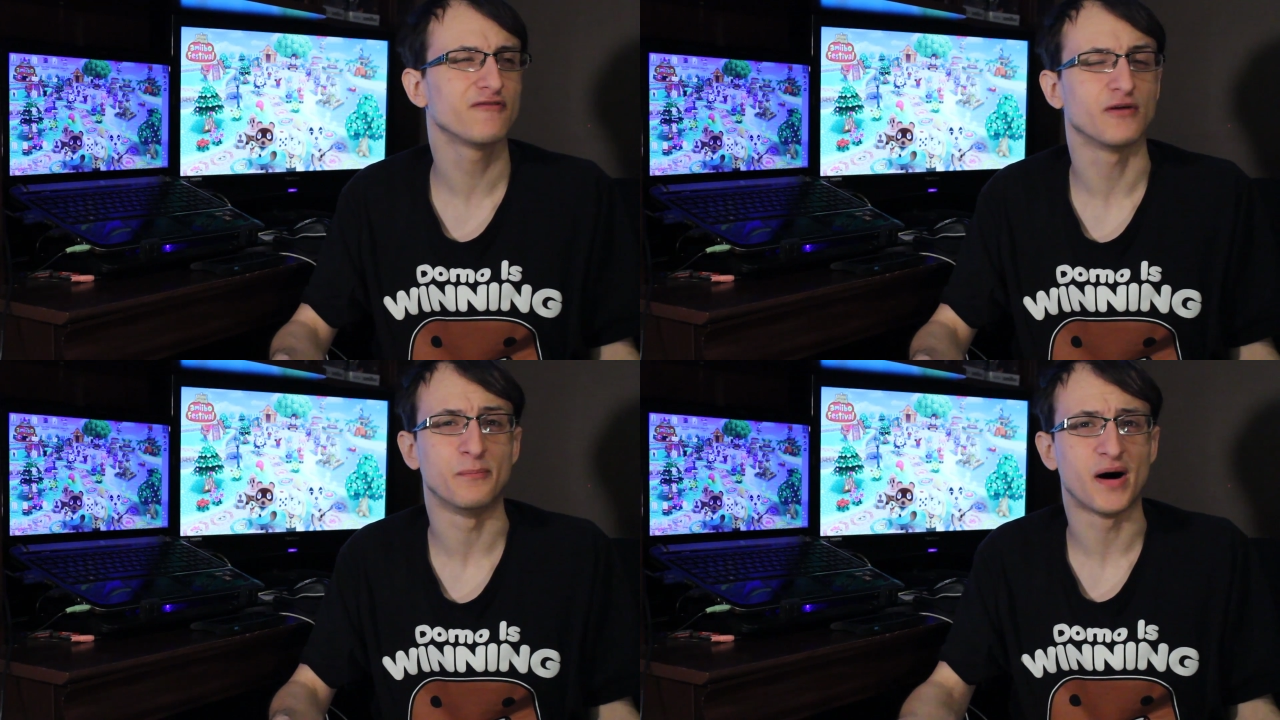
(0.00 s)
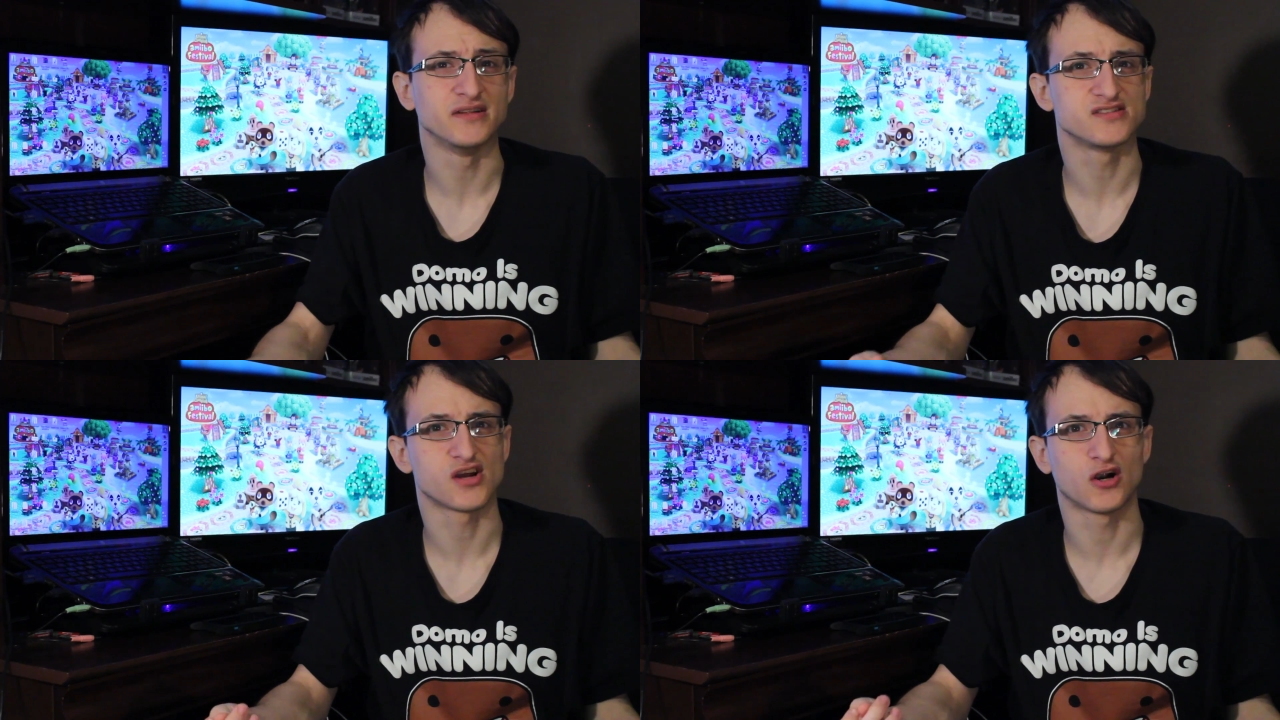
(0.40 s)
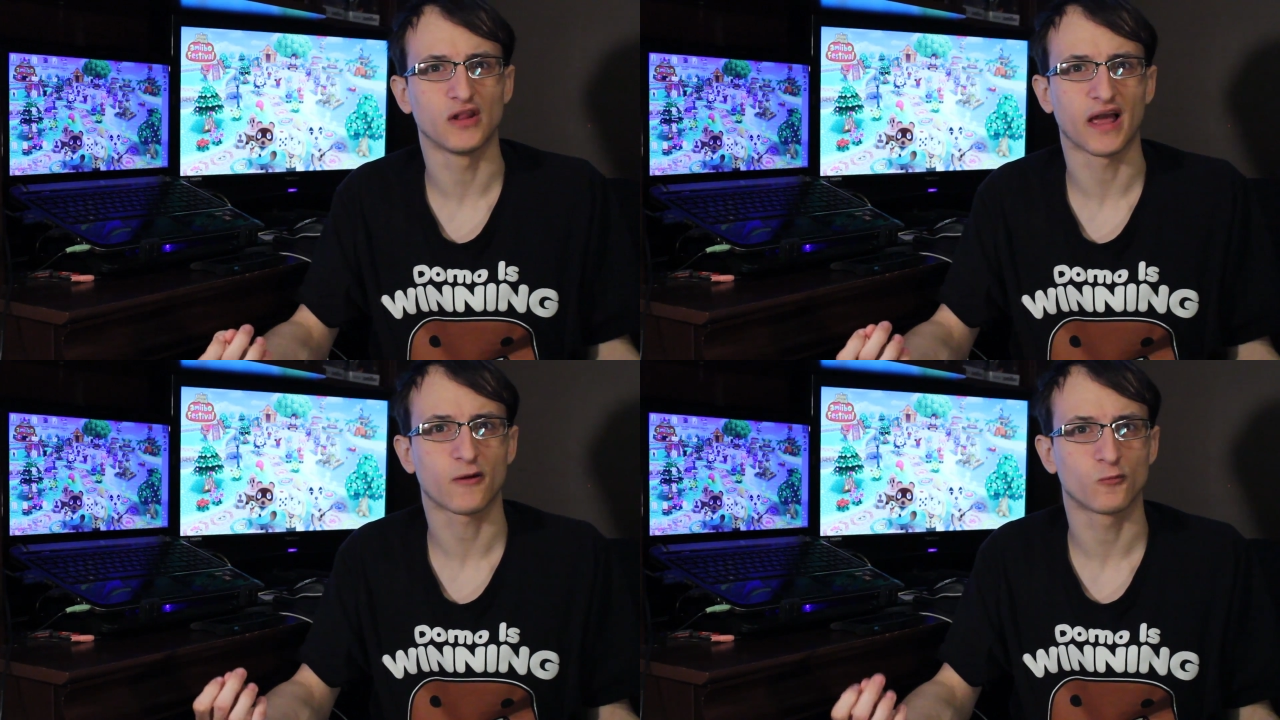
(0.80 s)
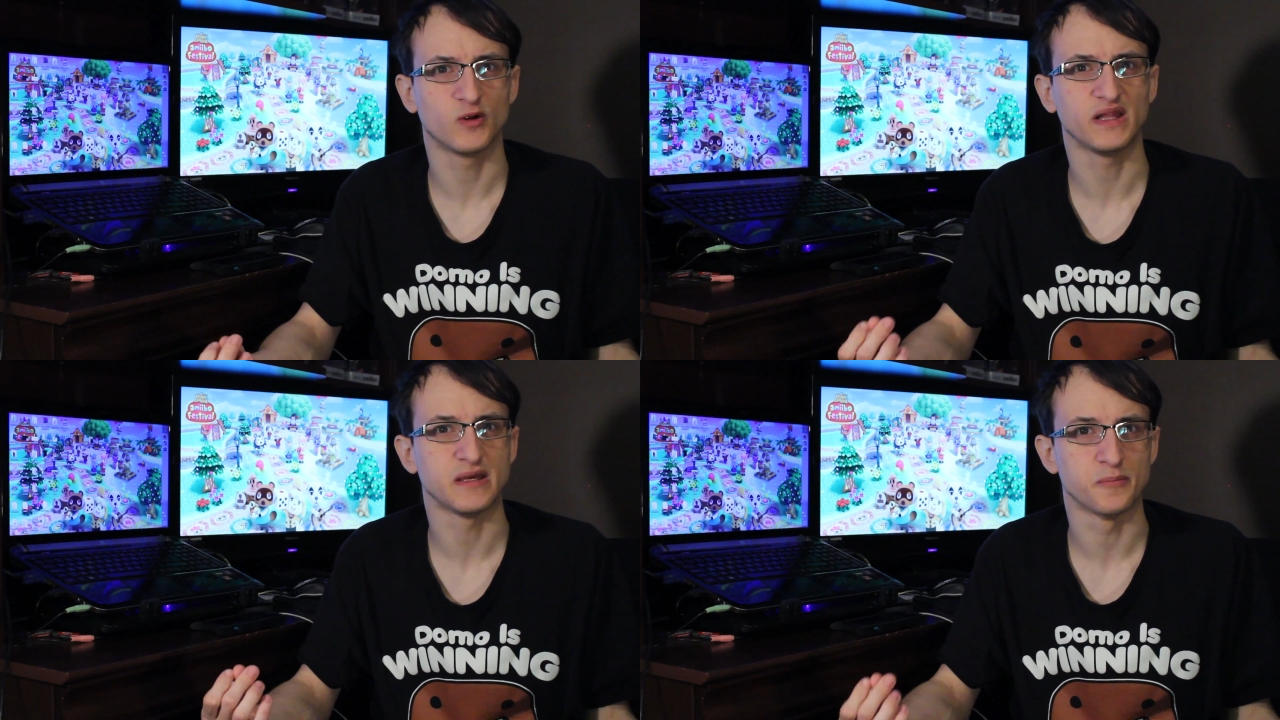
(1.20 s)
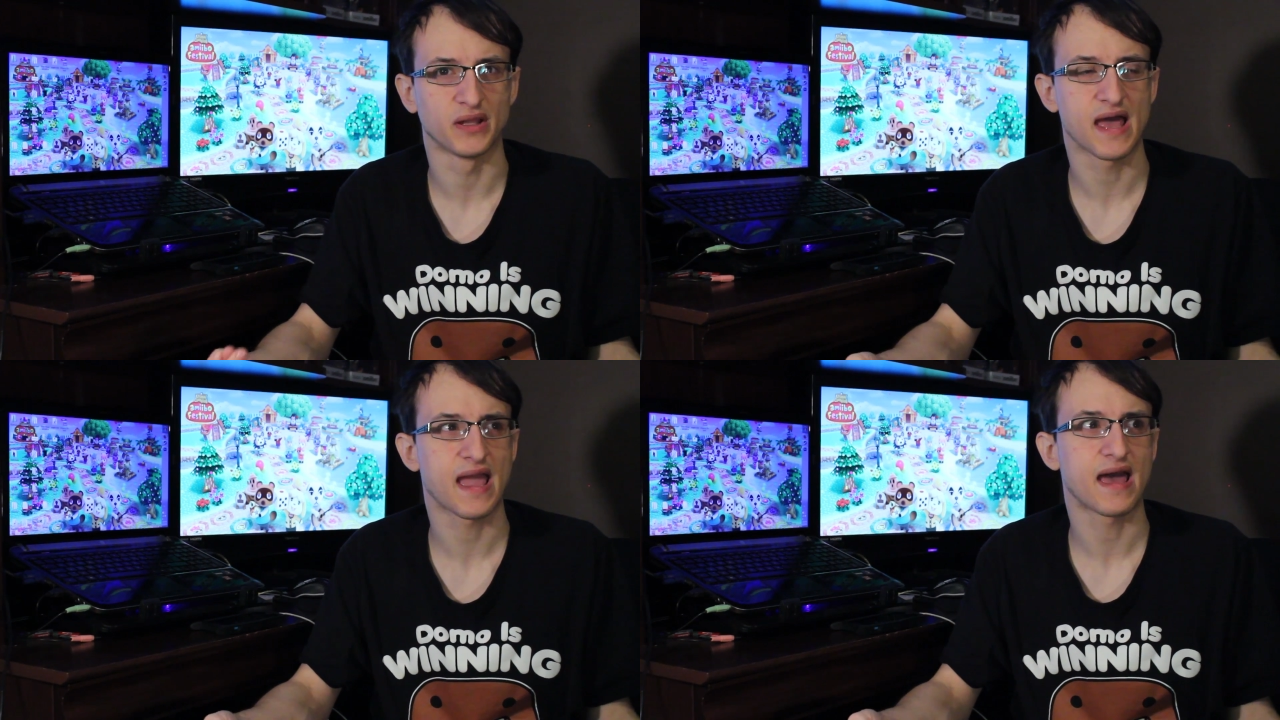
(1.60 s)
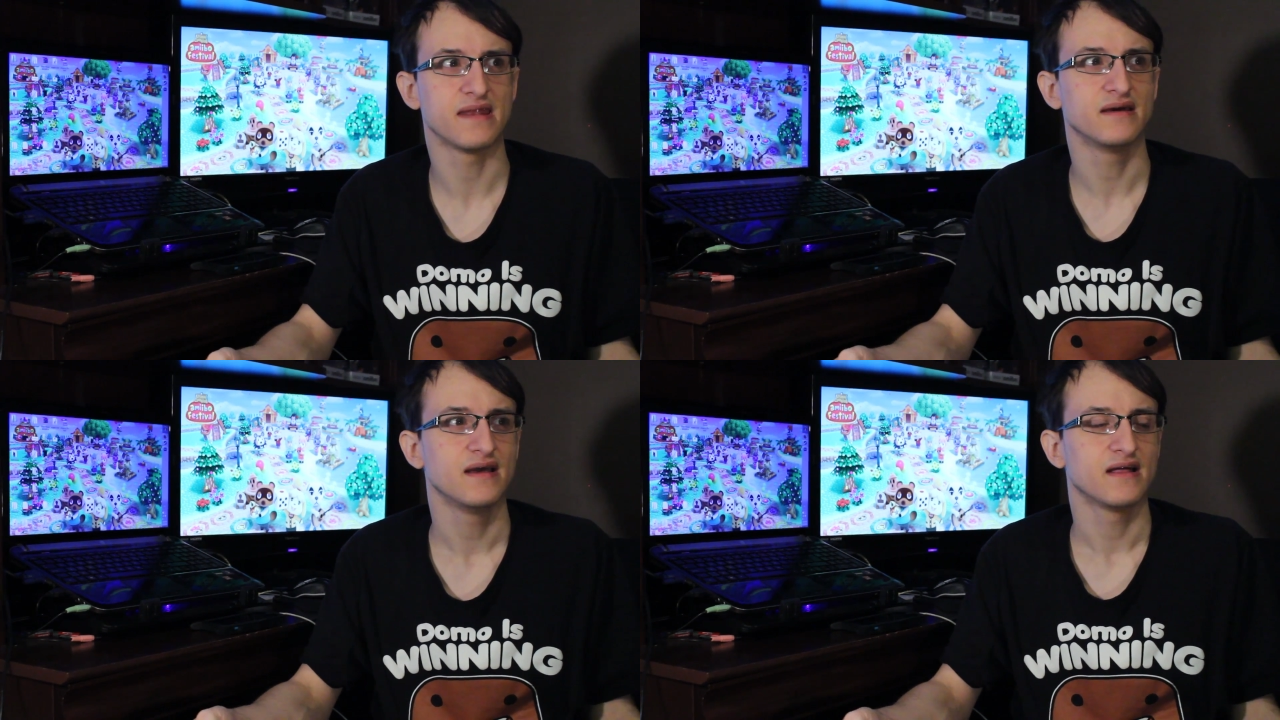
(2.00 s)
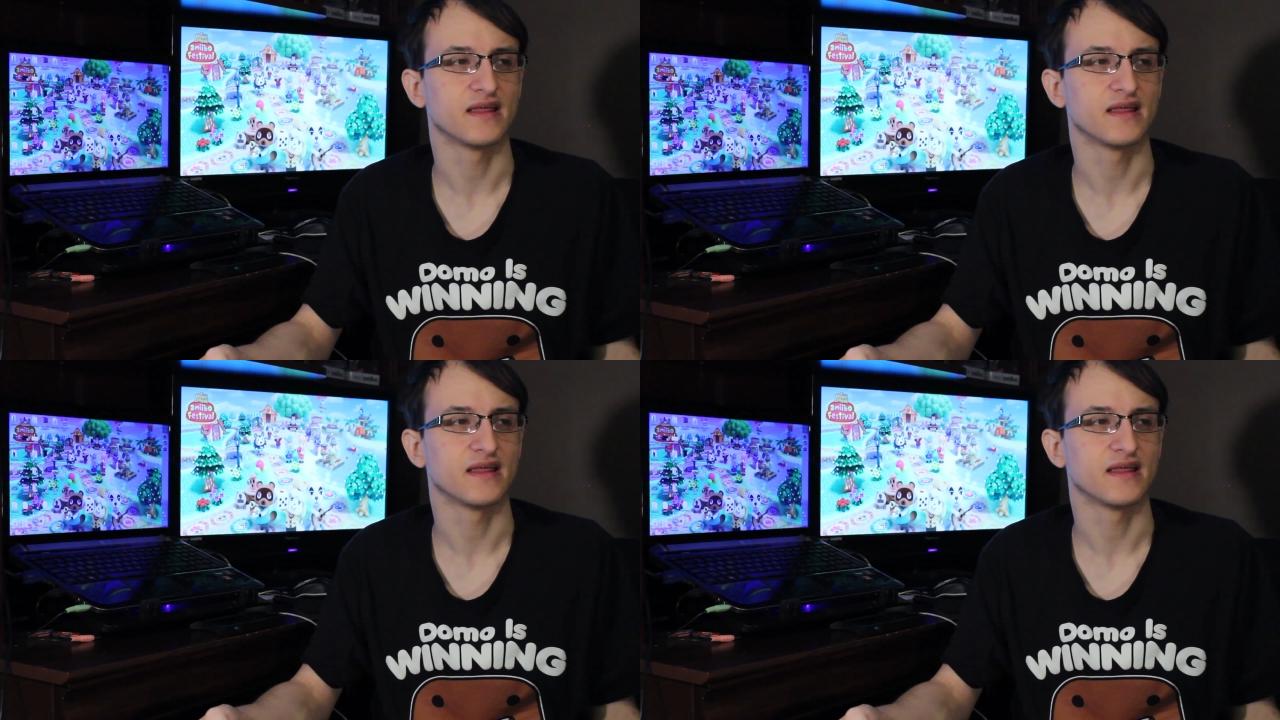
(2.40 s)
of the months are like really bland.